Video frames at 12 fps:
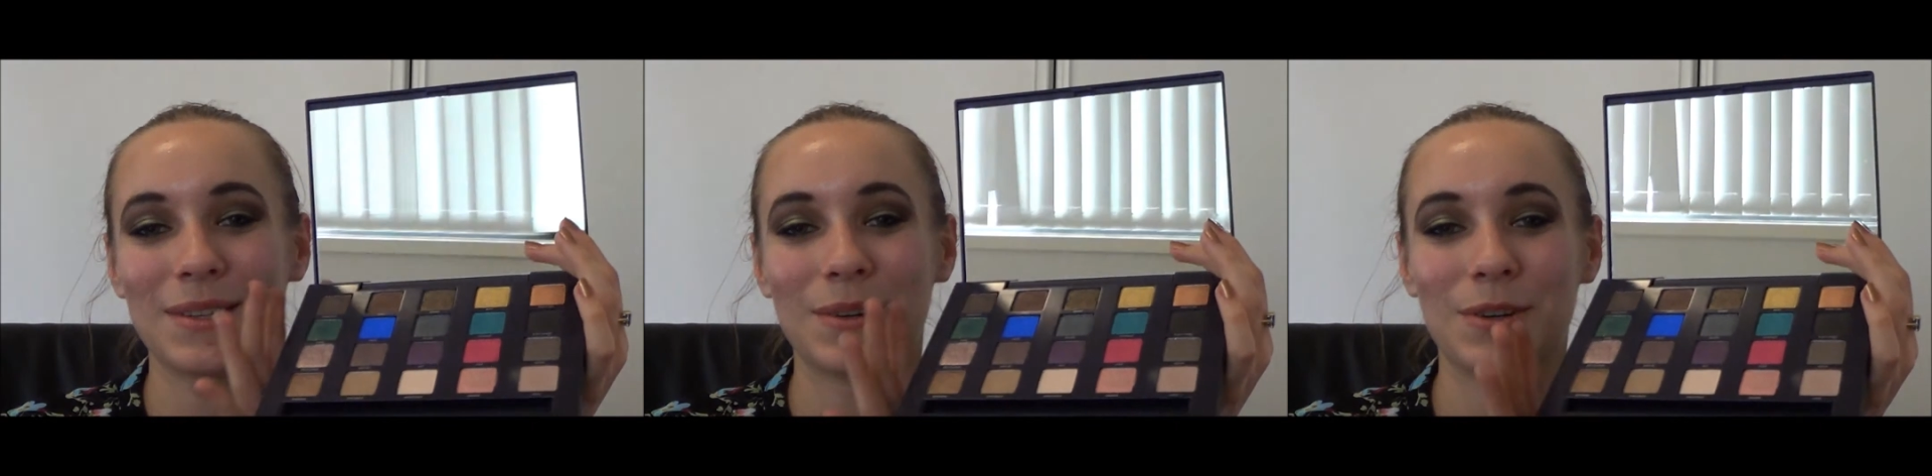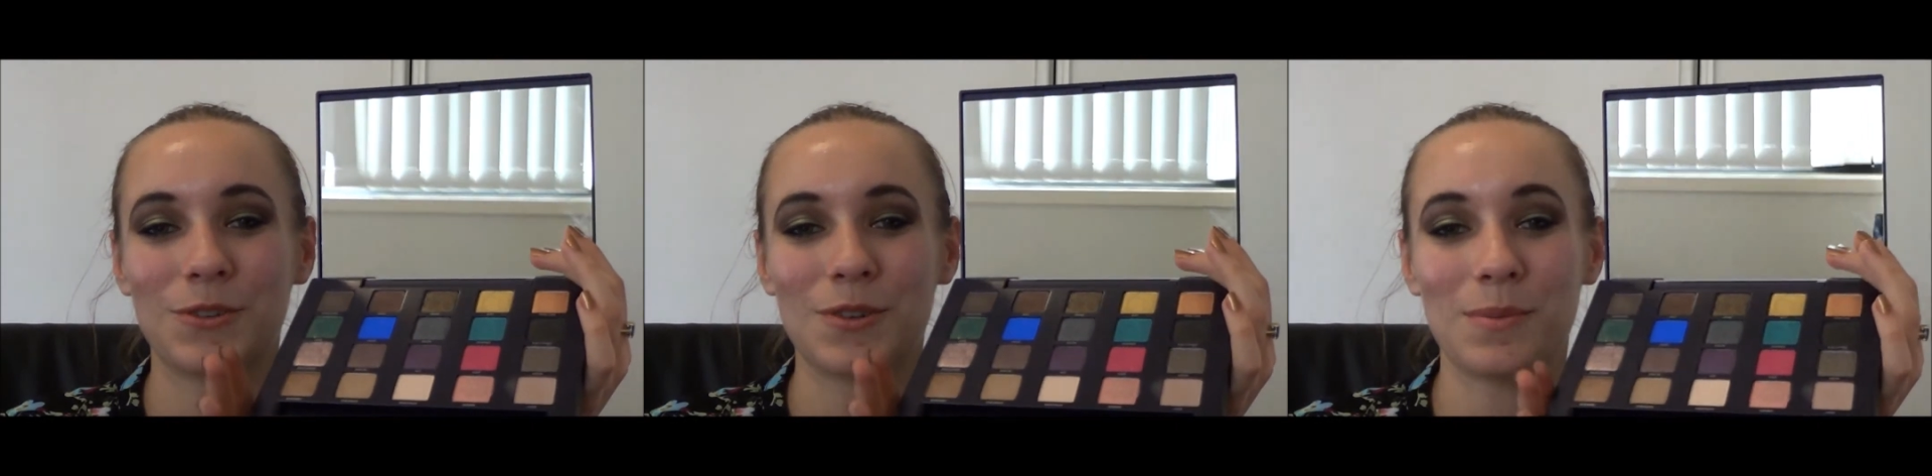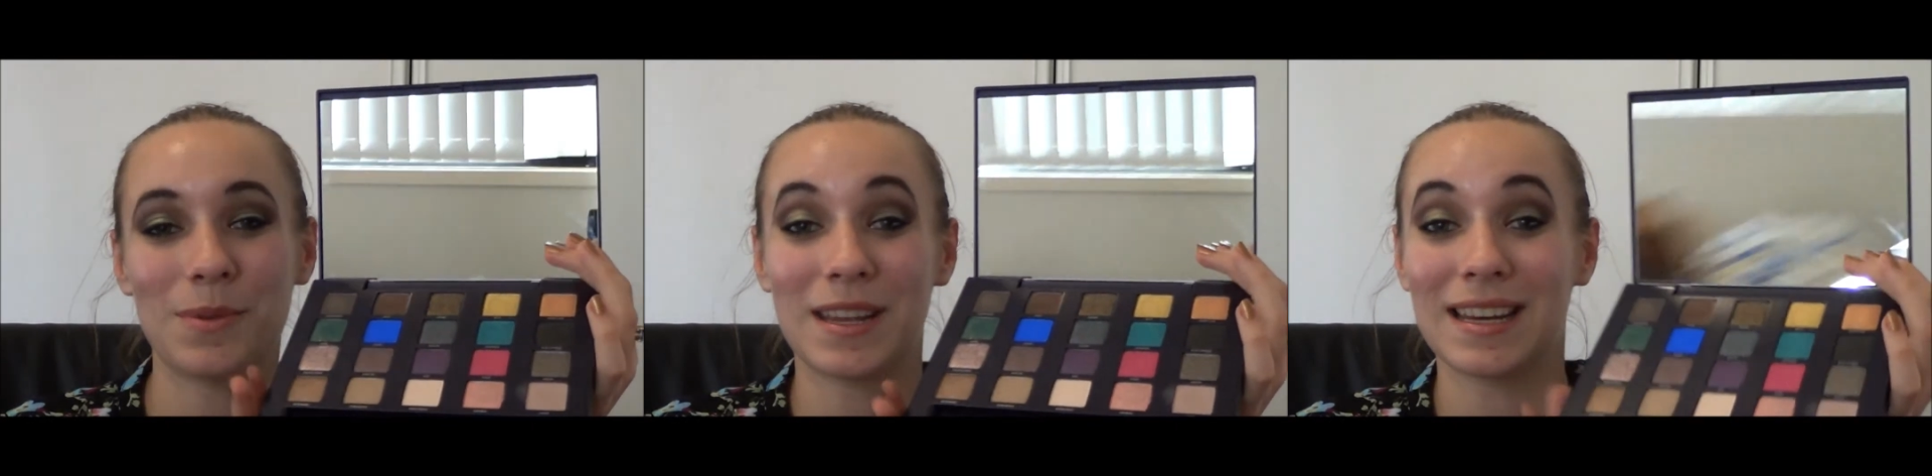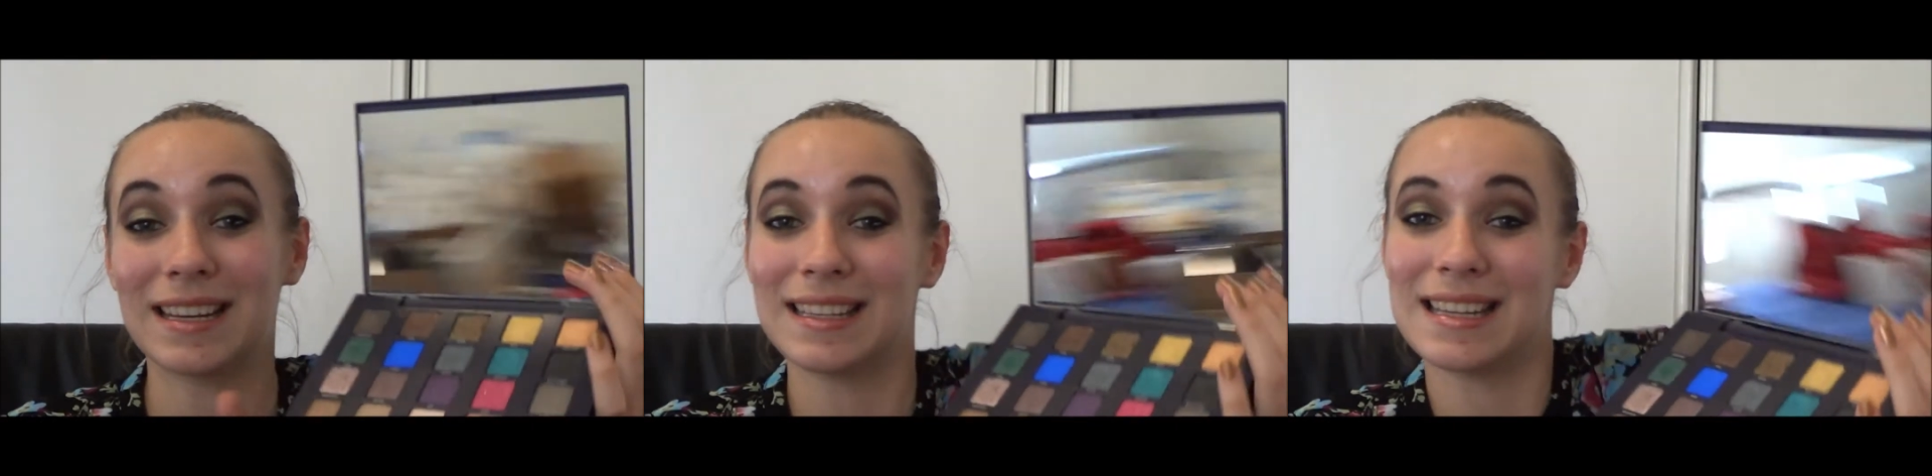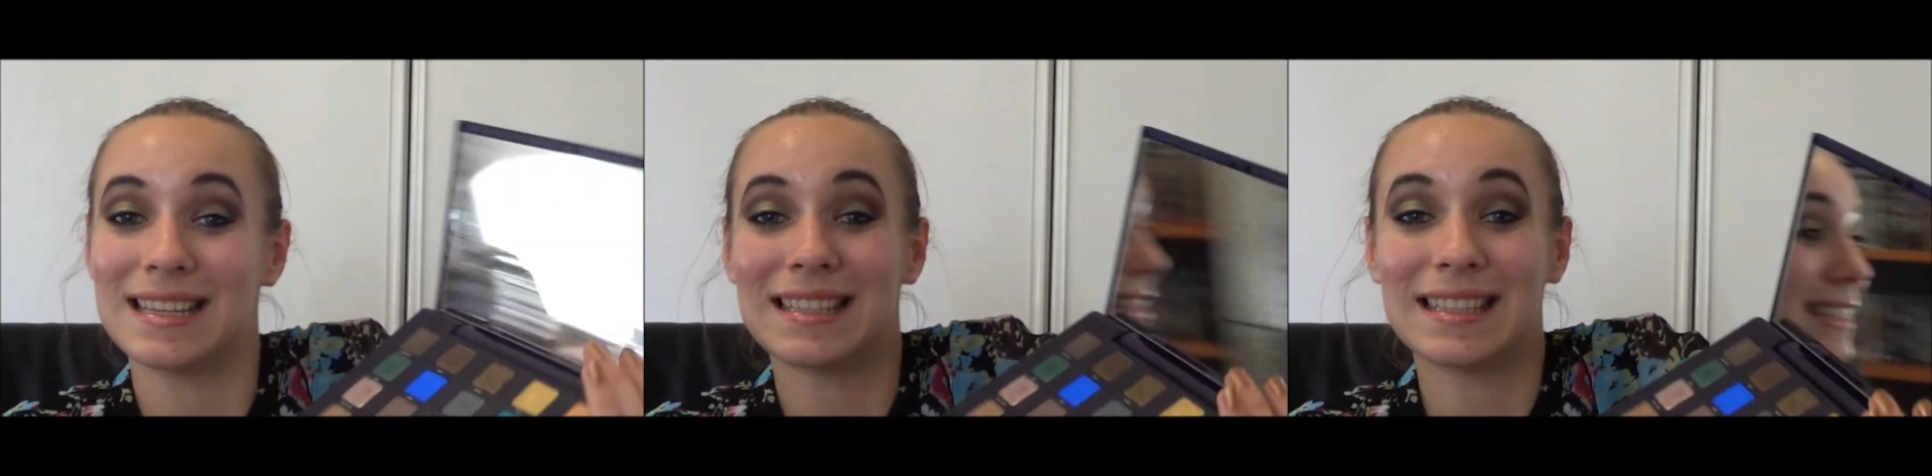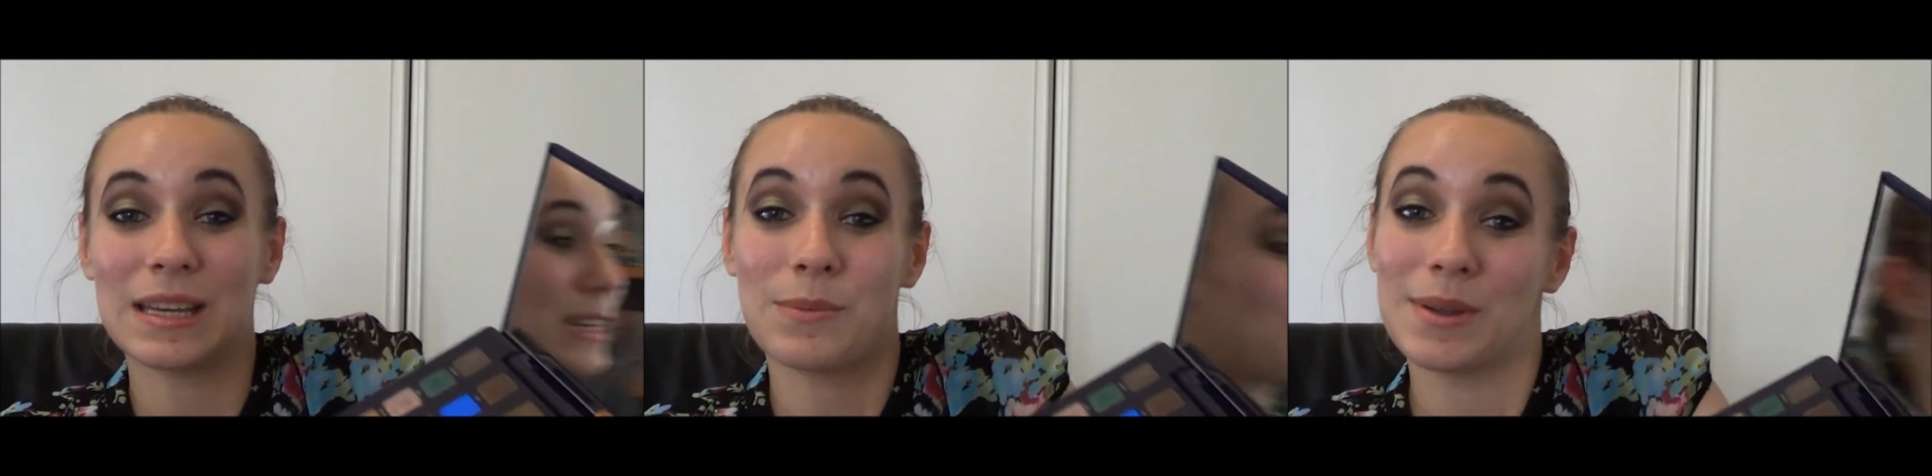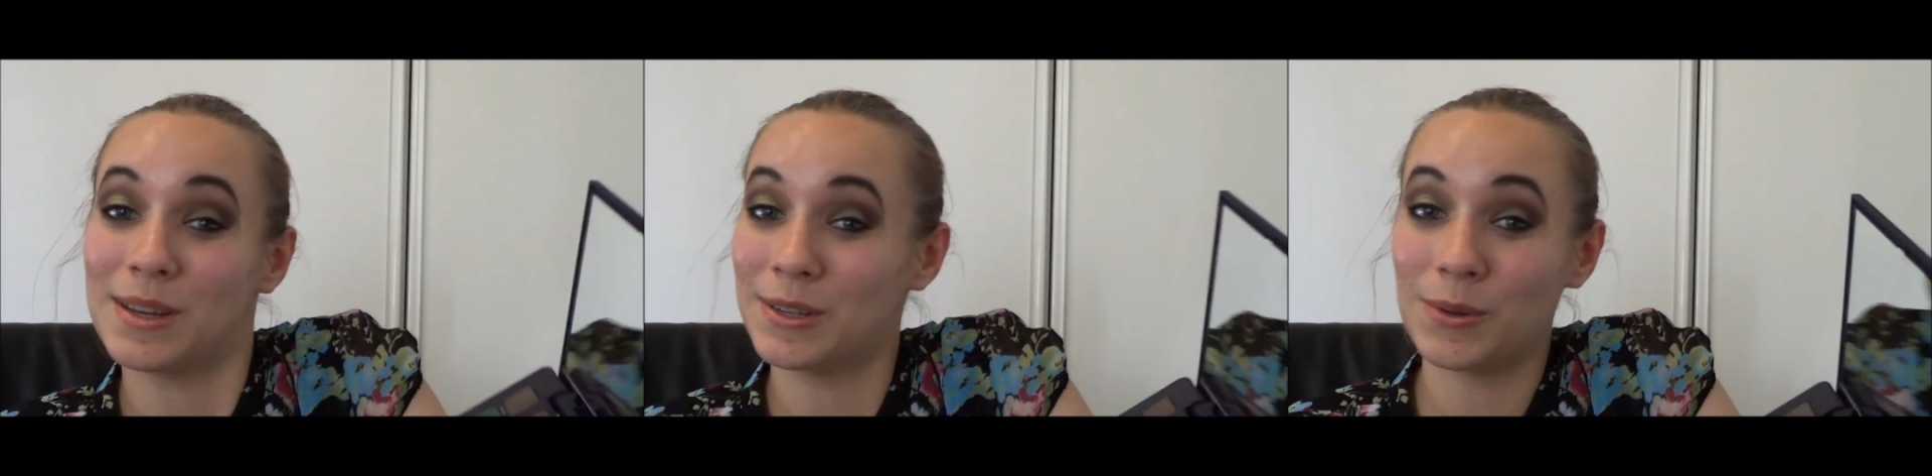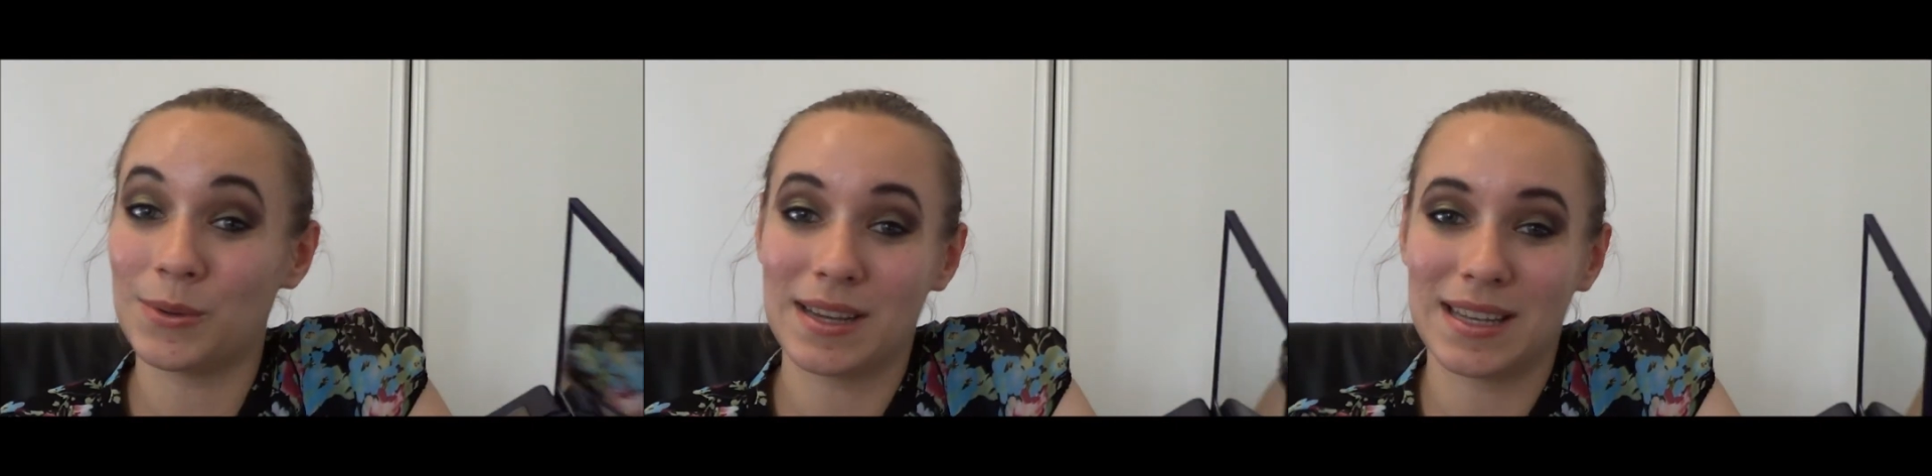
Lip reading: on a trip you can at least see what you're doing,